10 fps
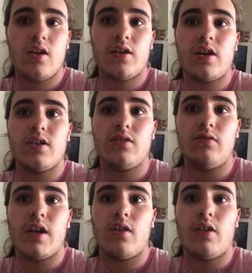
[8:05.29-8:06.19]
It got
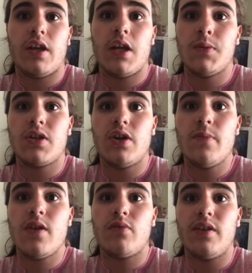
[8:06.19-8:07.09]
delayed a lot. It was going to
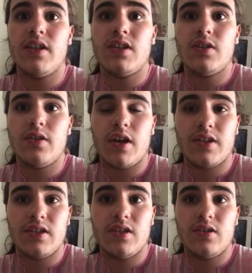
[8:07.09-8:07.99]
be released in
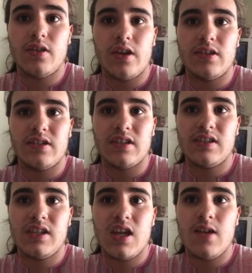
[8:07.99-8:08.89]
2000 in
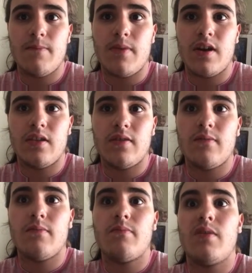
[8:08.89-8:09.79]
2016, but it,
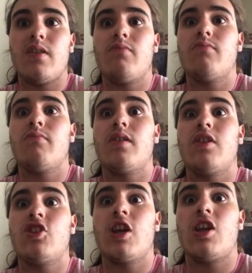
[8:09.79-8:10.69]
but but
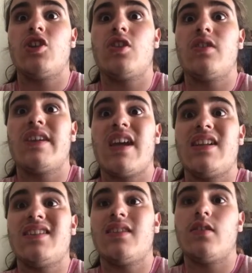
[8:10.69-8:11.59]
it changed
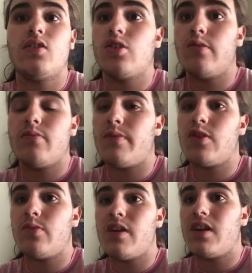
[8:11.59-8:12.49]
dates too
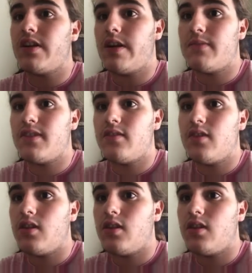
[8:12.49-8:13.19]
too many times.